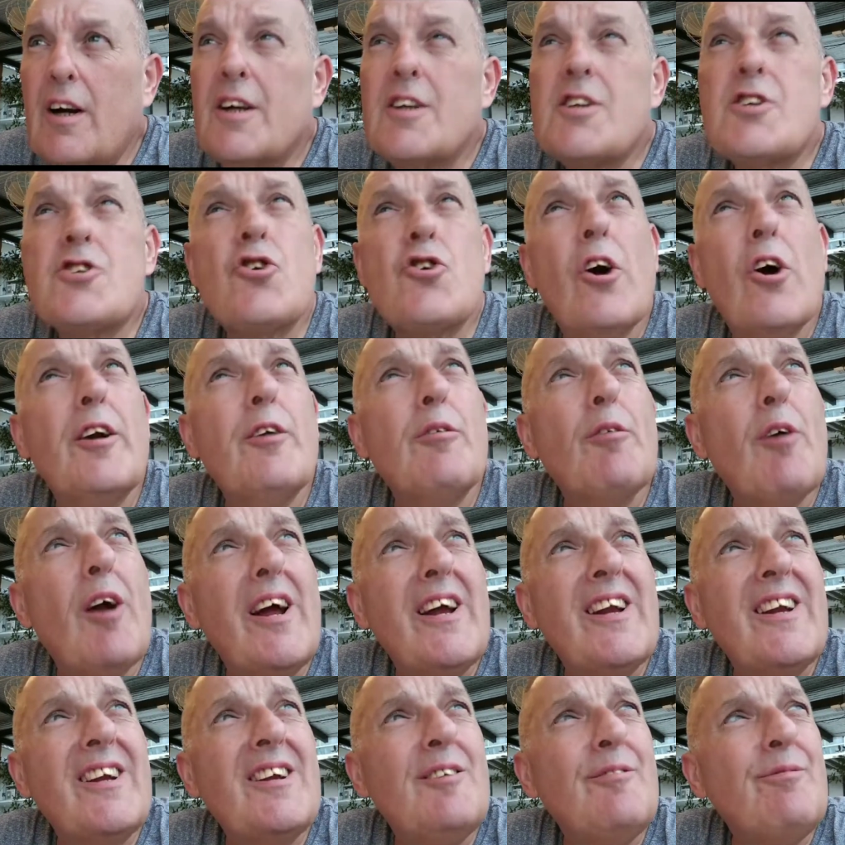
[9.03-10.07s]
It's trying to
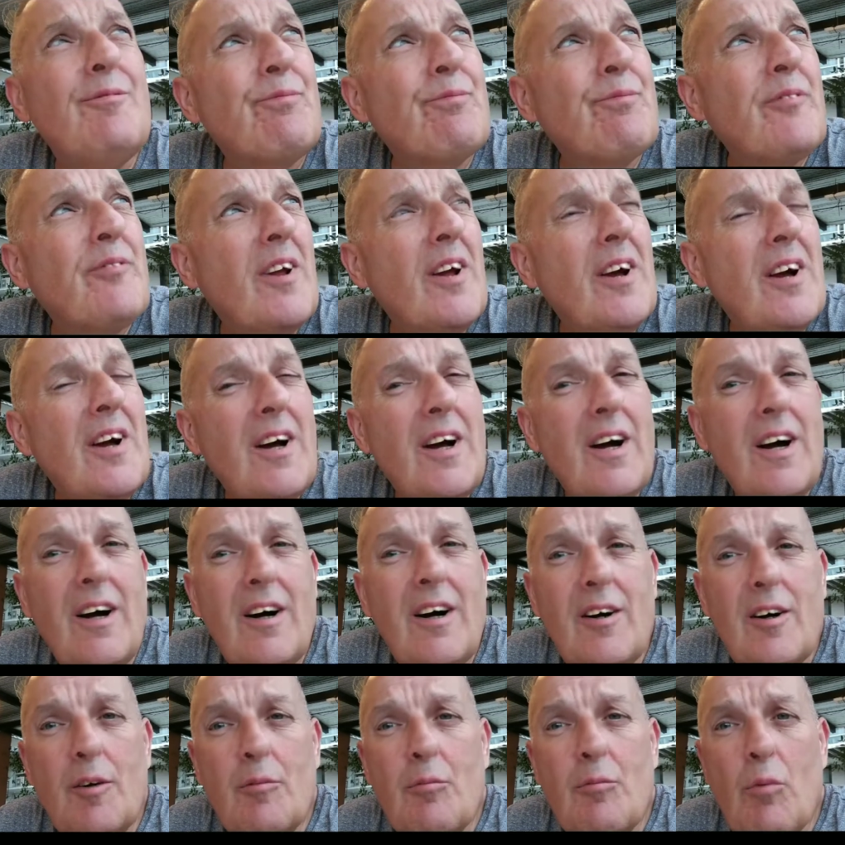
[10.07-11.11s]
rain.
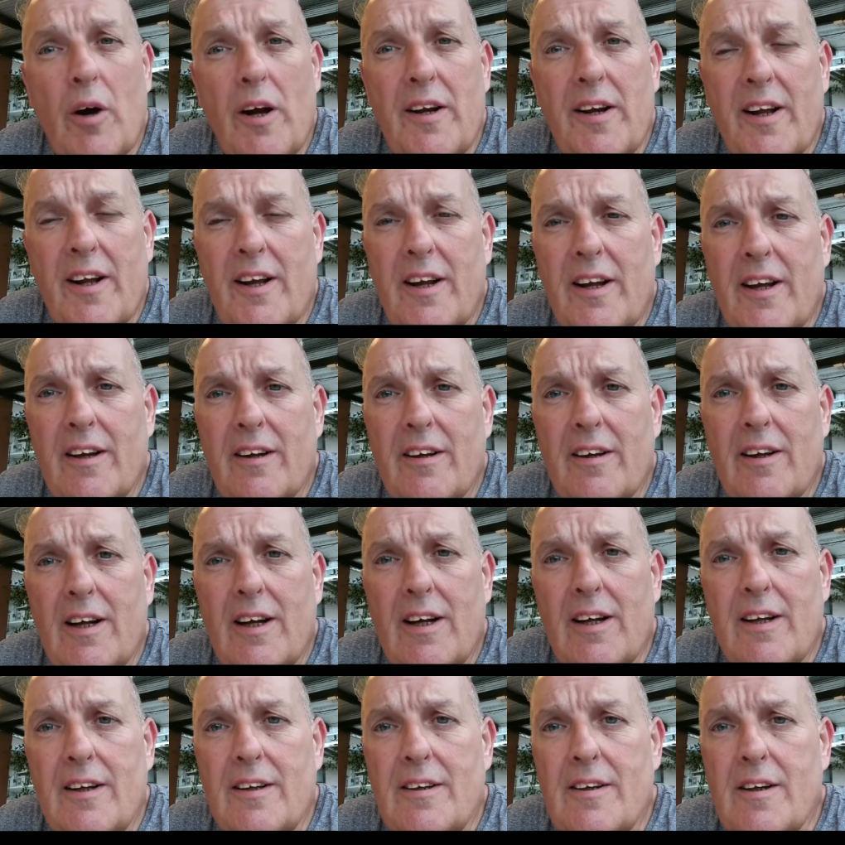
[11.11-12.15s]
I'm waiting here
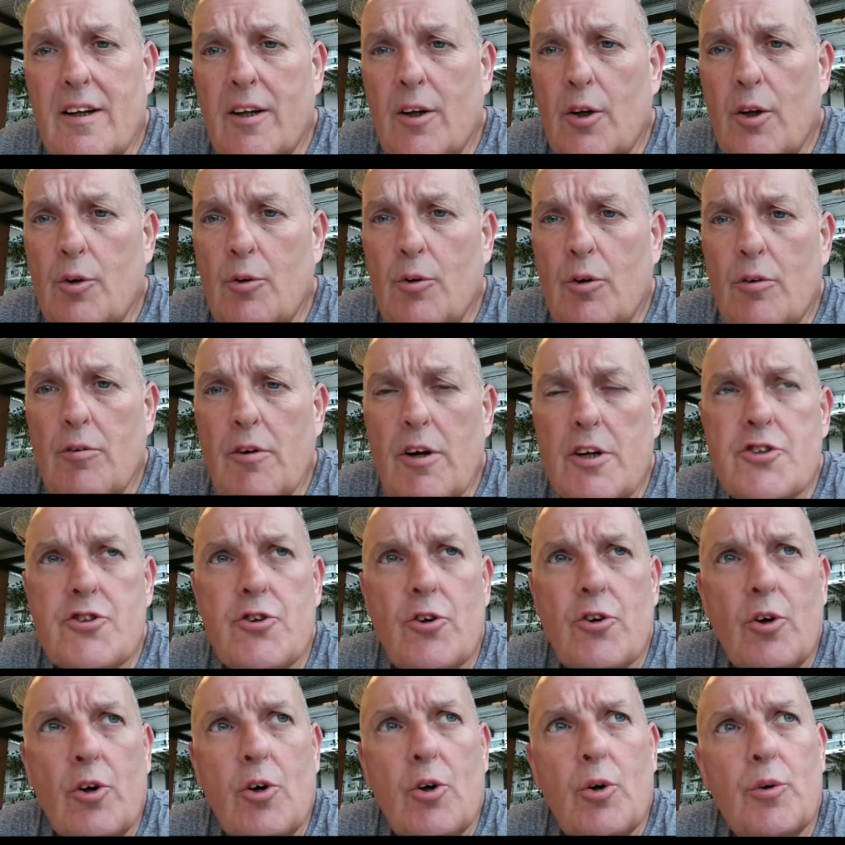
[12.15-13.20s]
at a
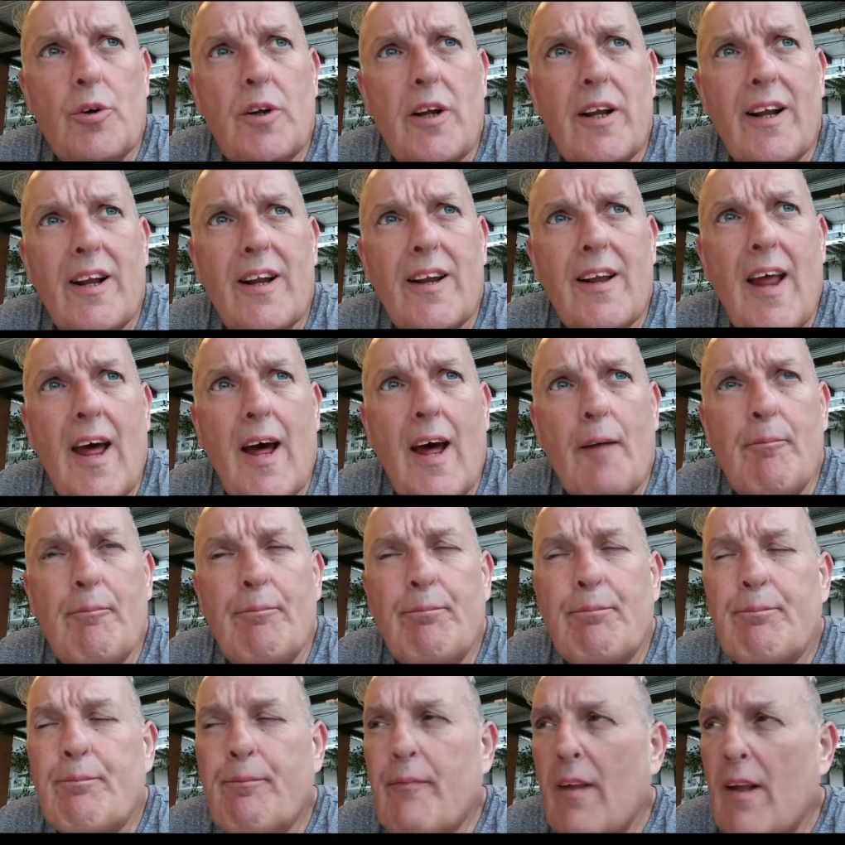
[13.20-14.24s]
restaurant called Little Now.
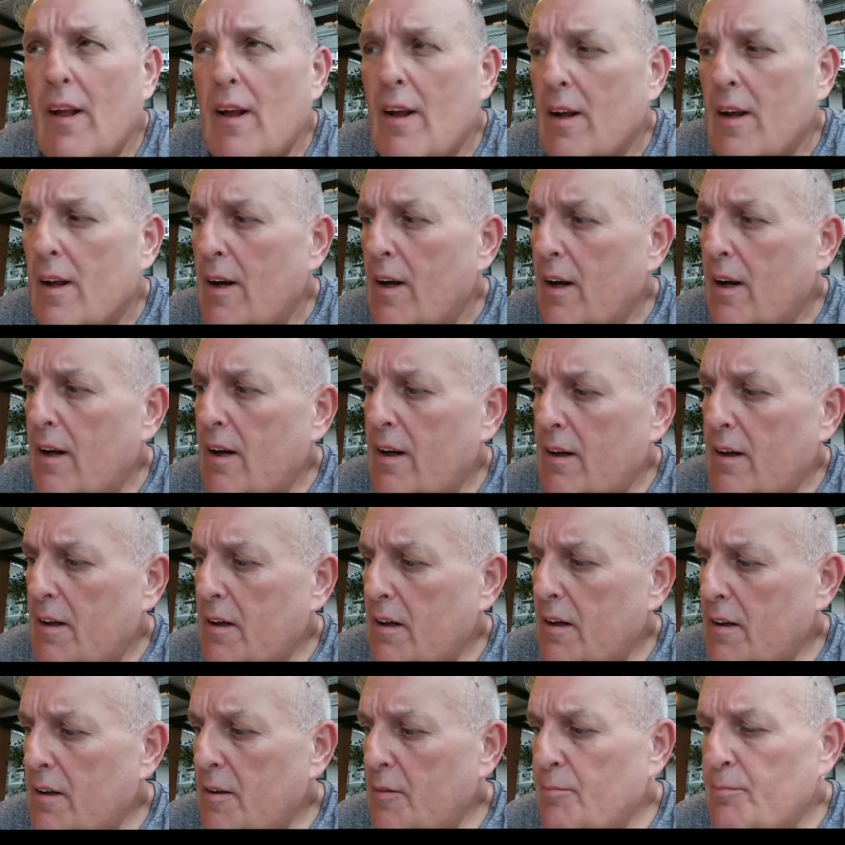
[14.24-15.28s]

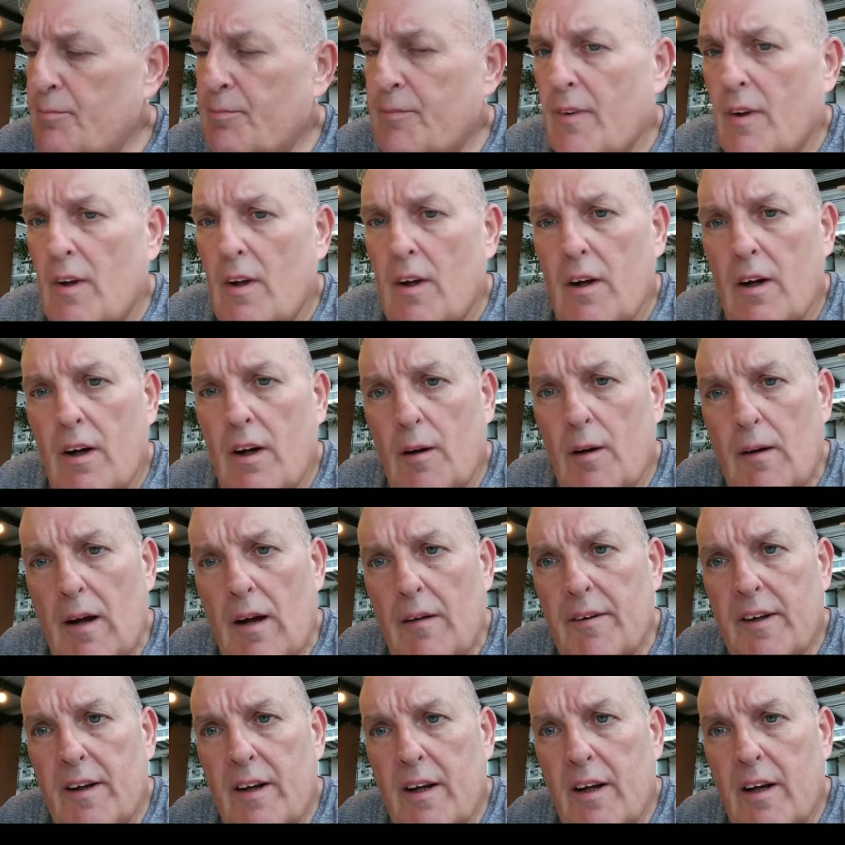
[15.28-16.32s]
I'm
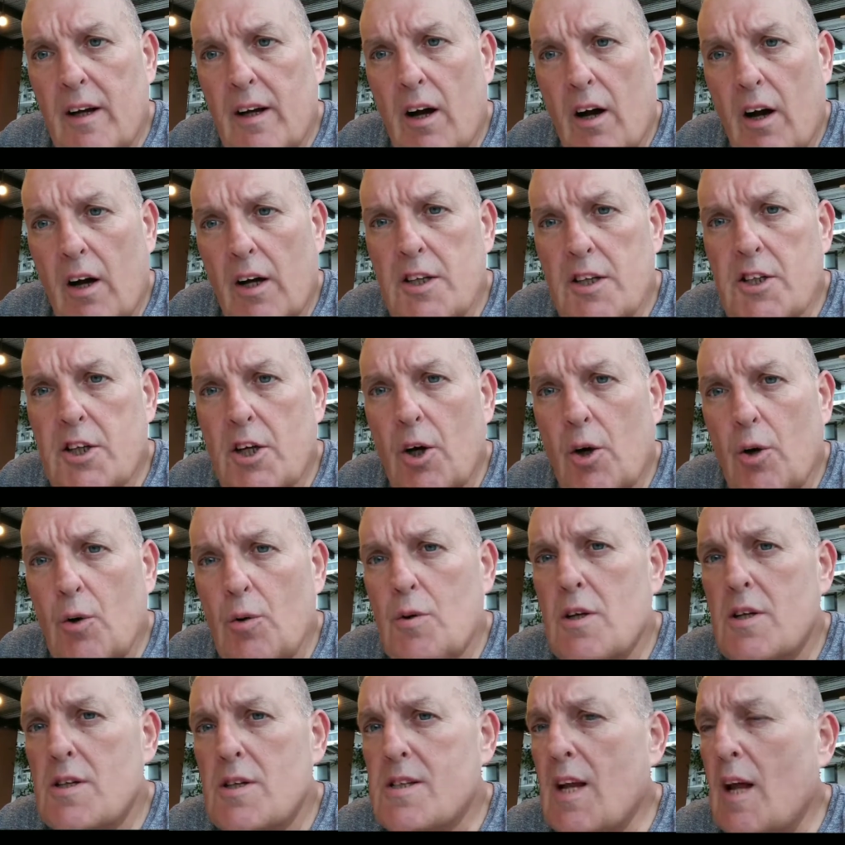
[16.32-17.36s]
having an ice
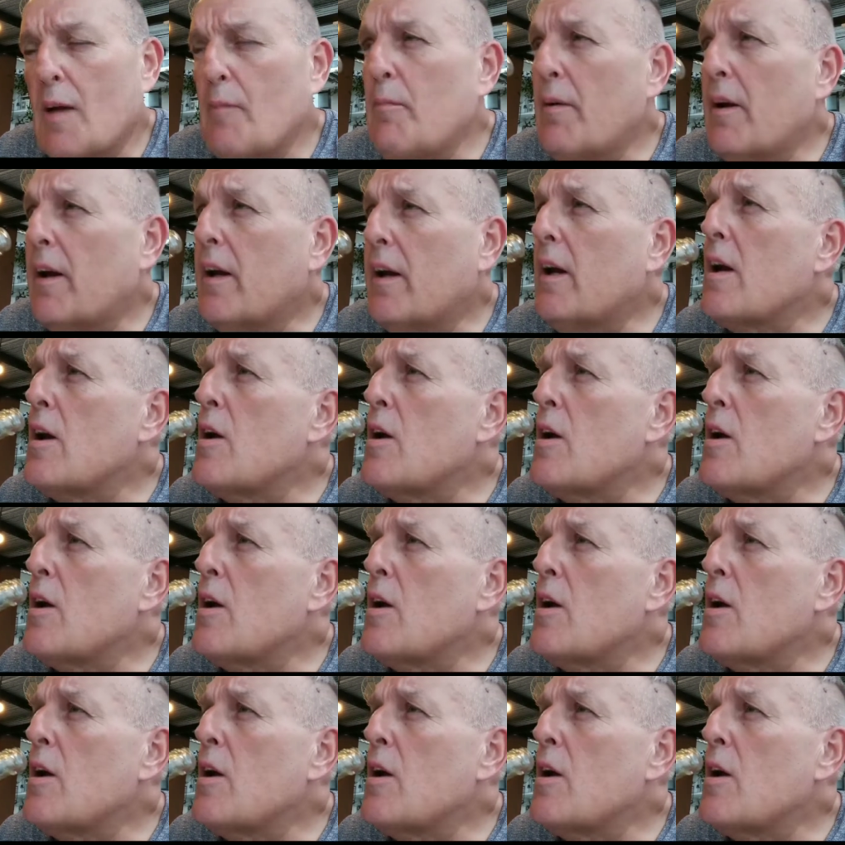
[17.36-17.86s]
cold sandwich.